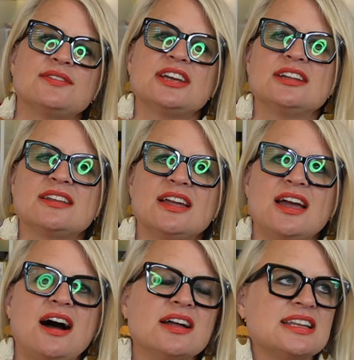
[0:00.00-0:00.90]
it.
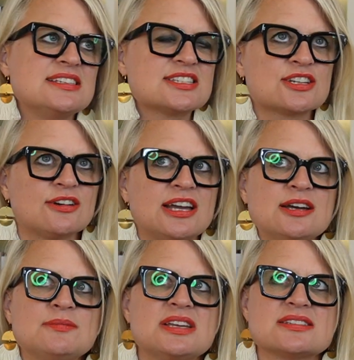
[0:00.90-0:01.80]
On
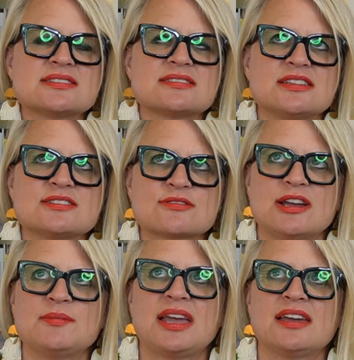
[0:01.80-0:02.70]
Instagram, his
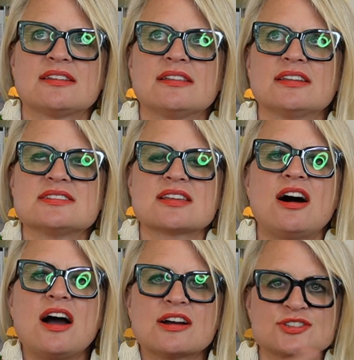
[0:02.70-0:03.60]
Instagram handle is
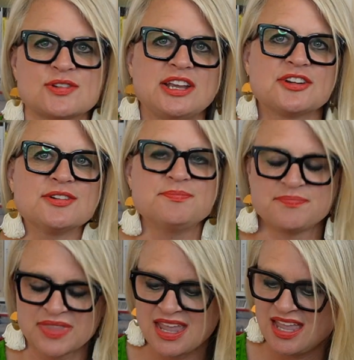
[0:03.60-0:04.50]
Hawk Trainer,
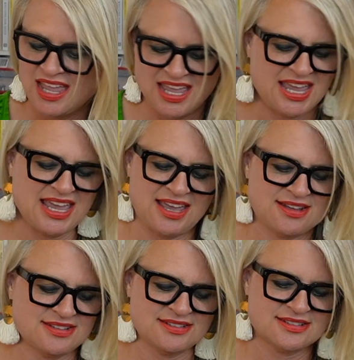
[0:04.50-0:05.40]

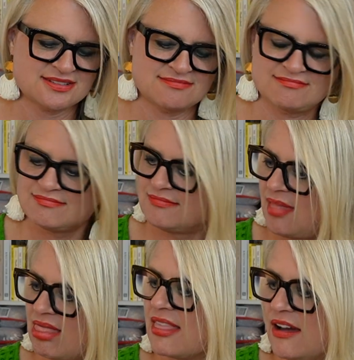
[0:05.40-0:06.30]
and
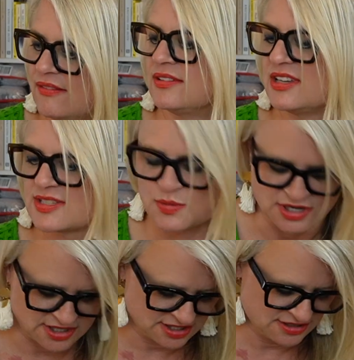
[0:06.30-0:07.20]
love his
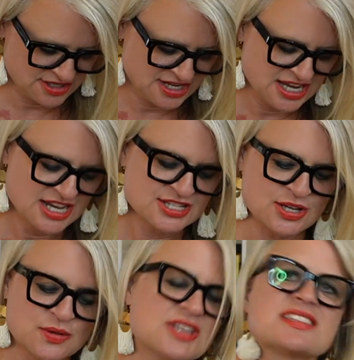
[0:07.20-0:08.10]
work.
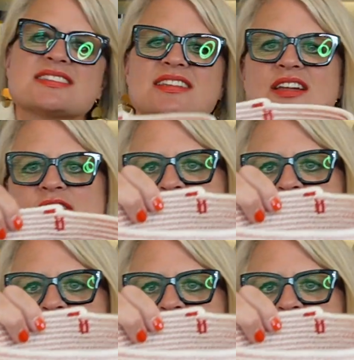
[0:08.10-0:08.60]
So this is another